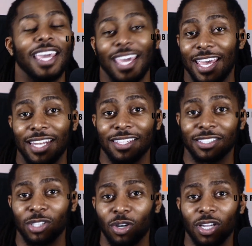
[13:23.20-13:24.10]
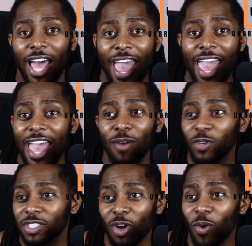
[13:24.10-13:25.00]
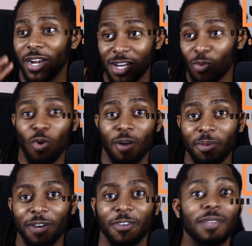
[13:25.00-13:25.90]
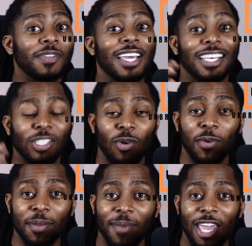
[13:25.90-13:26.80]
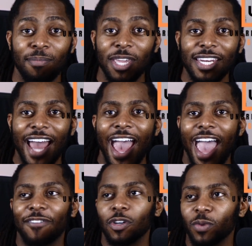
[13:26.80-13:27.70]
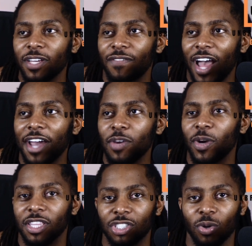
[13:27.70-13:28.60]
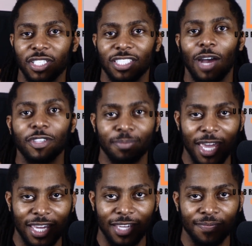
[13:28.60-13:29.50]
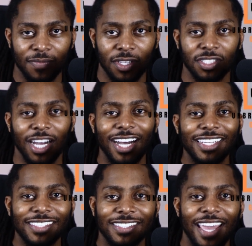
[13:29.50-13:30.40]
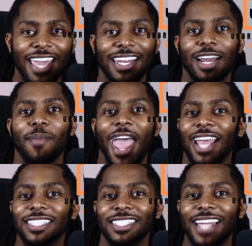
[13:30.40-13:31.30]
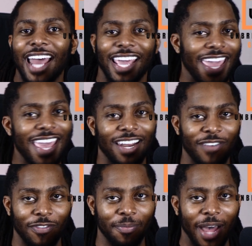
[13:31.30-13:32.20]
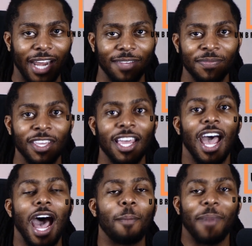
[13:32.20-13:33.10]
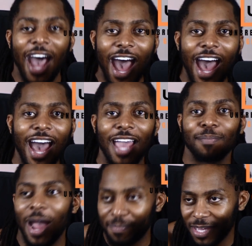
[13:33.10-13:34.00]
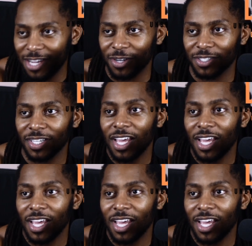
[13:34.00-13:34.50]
And the circle I had was nowhere near Warren Buffett. So it would have made me not have to reevaluate the choices I was making, to understand that I'm actually not ahead of everybody. I'm behind my peers.